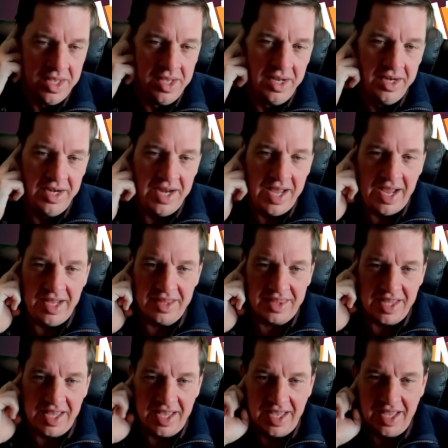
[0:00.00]

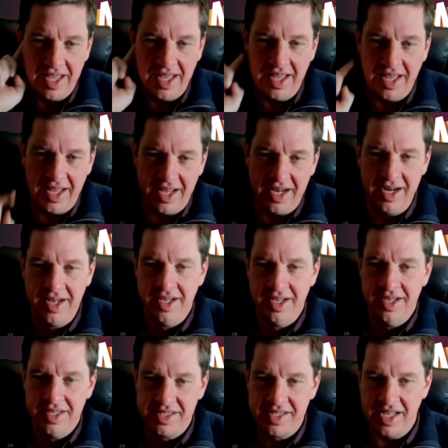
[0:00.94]
Nathan,
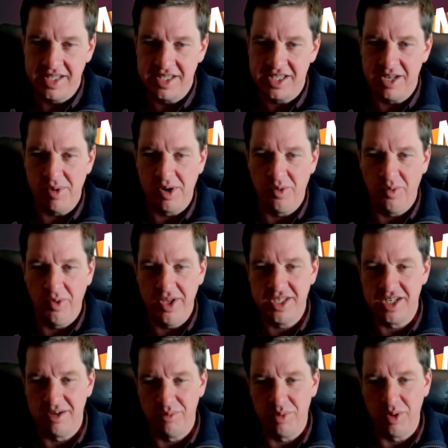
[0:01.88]
send some
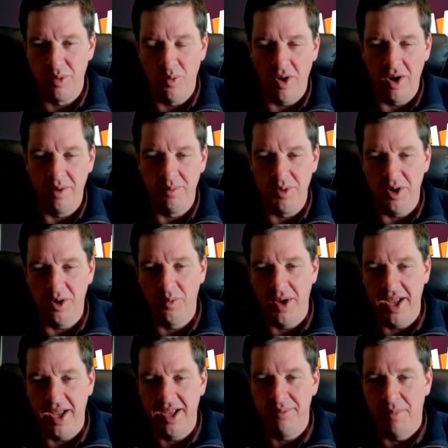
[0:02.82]
unreasonably warm your
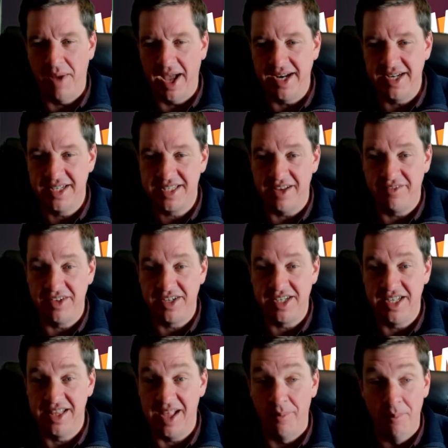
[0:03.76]
way. Minus
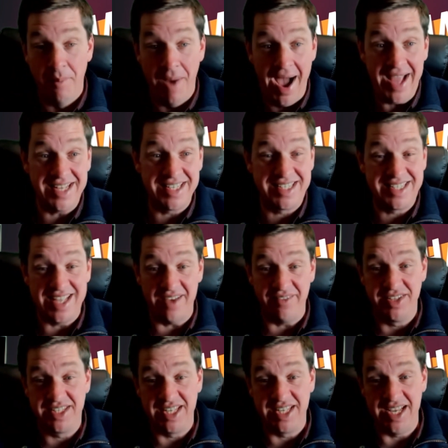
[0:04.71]
17. Minus
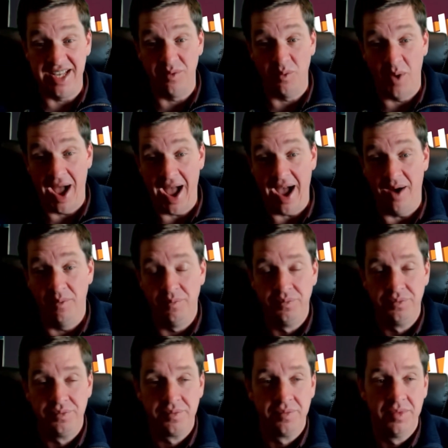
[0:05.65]
17. Wow.
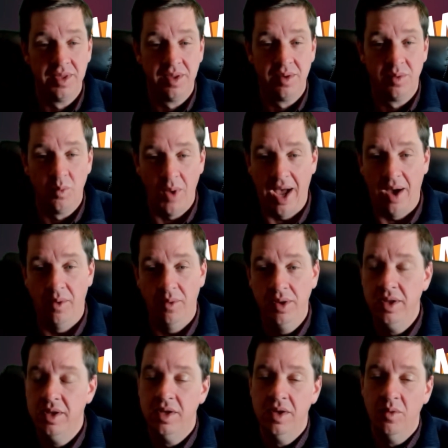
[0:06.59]

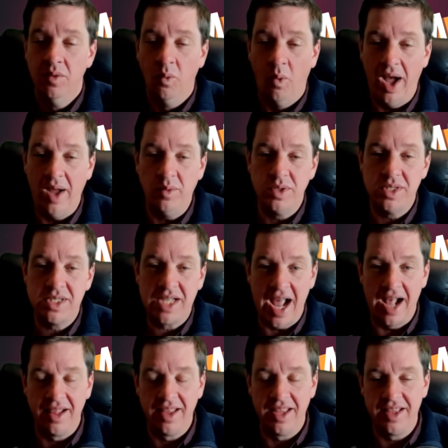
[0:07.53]
Why was
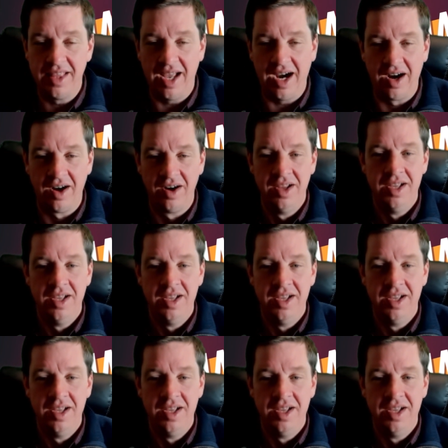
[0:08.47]
Kellen there?